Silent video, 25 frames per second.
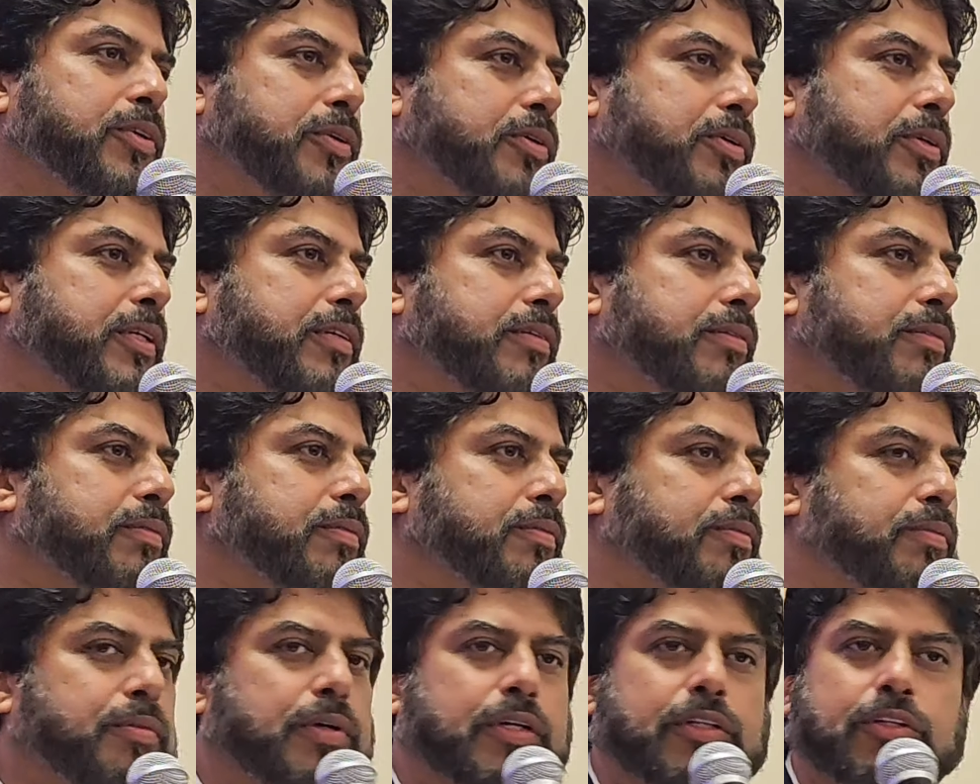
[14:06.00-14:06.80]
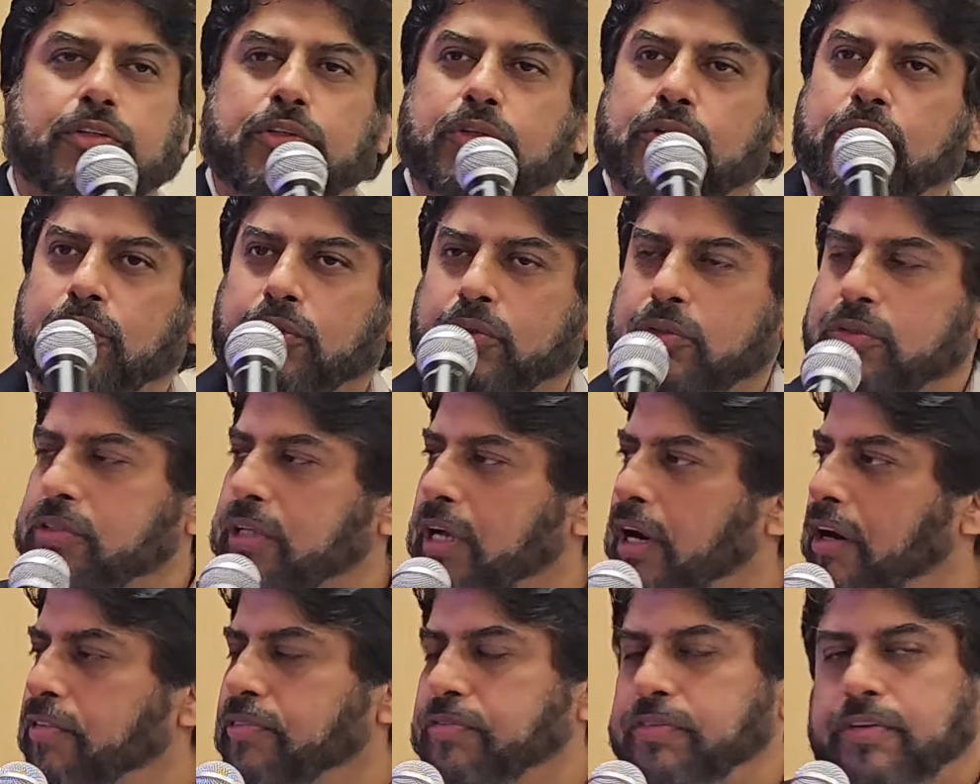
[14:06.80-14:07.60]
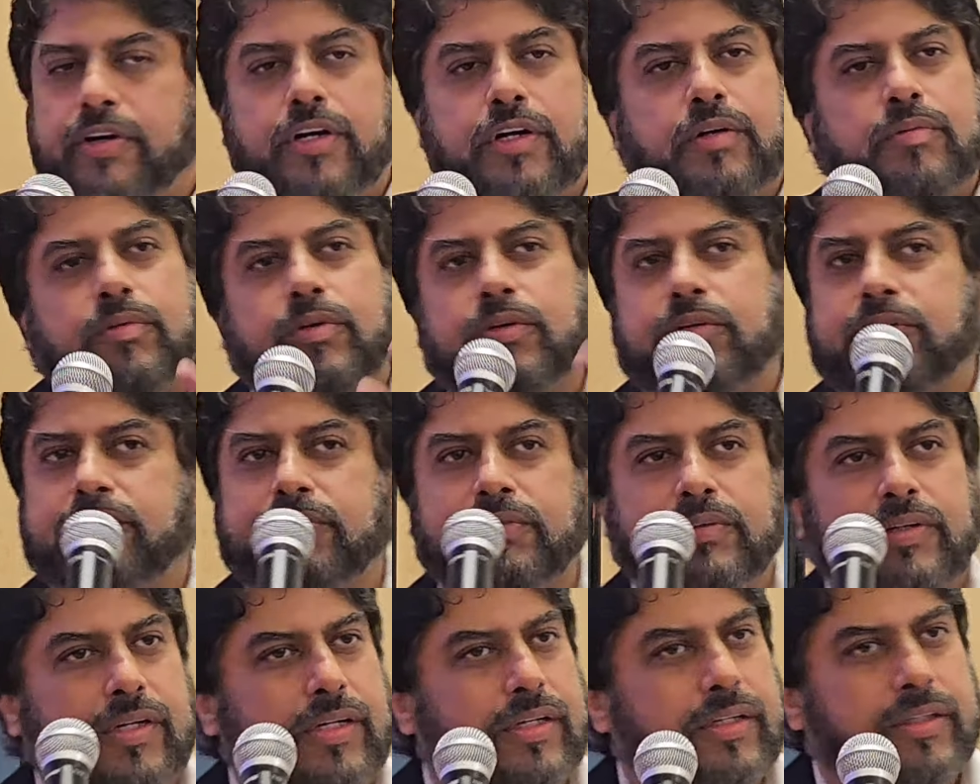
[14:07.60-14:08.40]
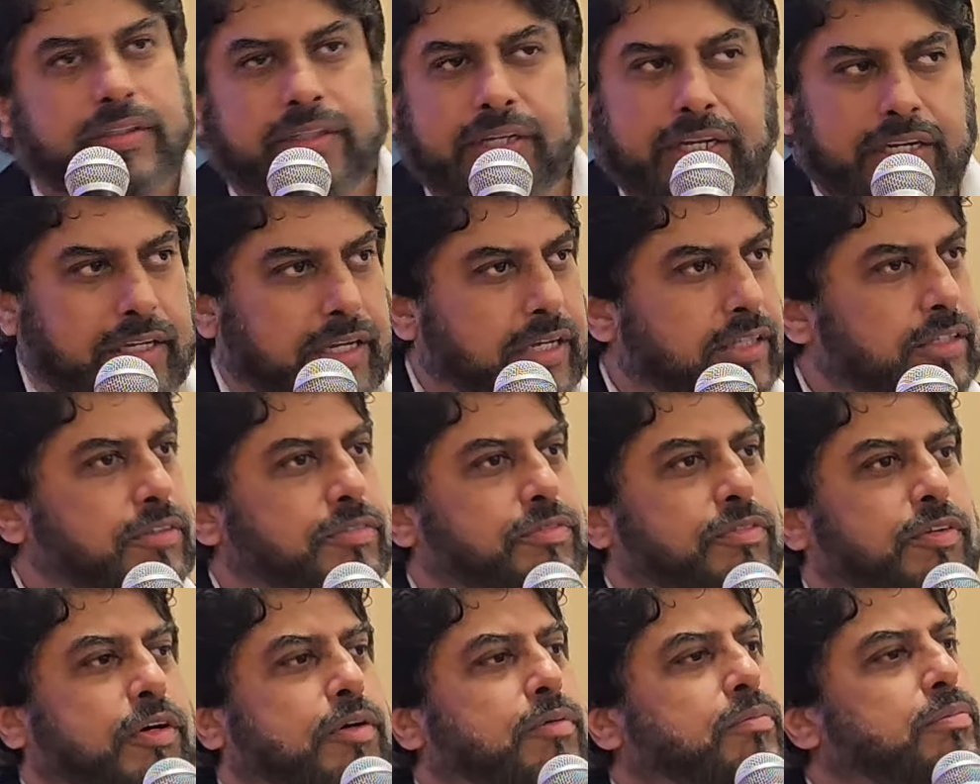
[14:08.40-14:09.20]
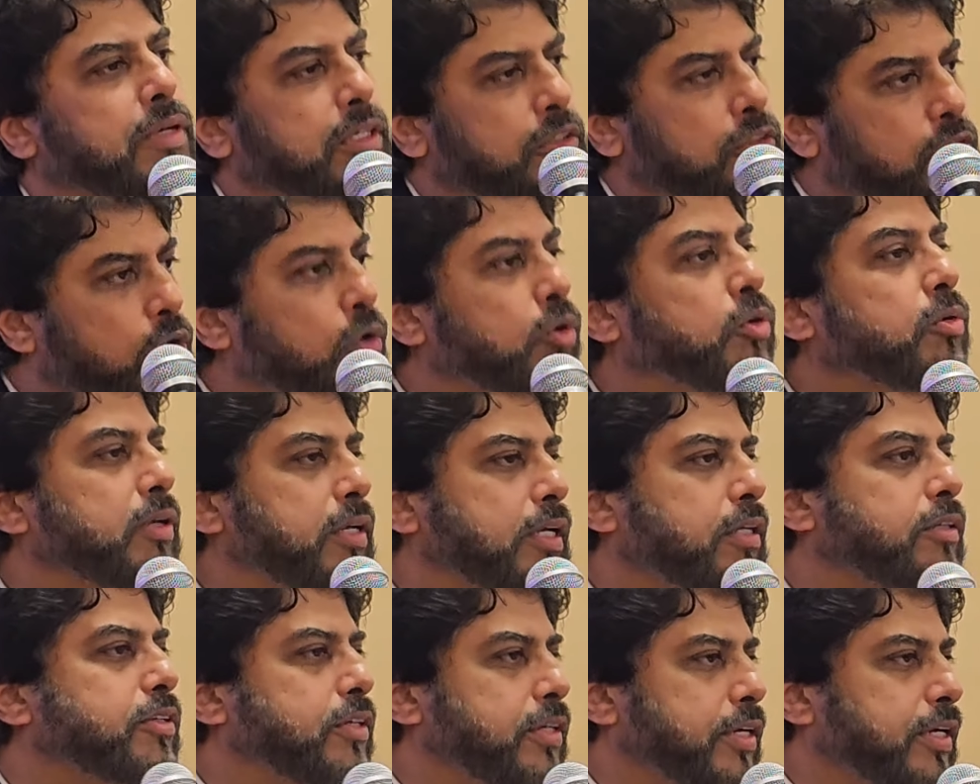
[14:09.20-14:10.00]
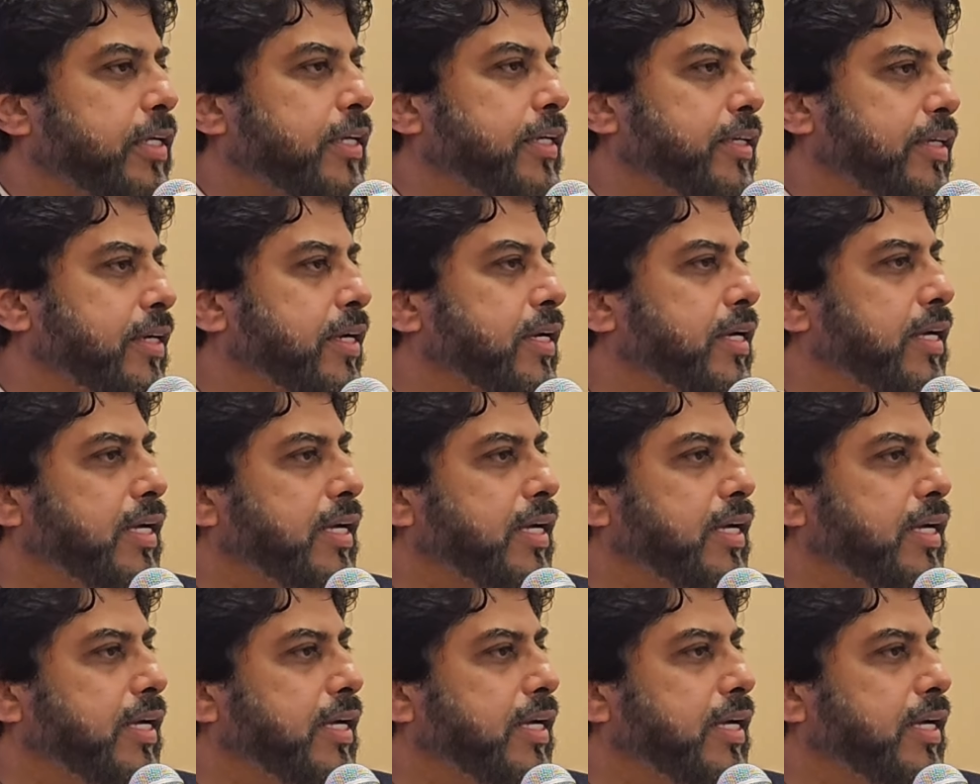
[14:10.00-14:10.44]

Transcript: do it. Whether you use our firm or any other firm, but go to an attorney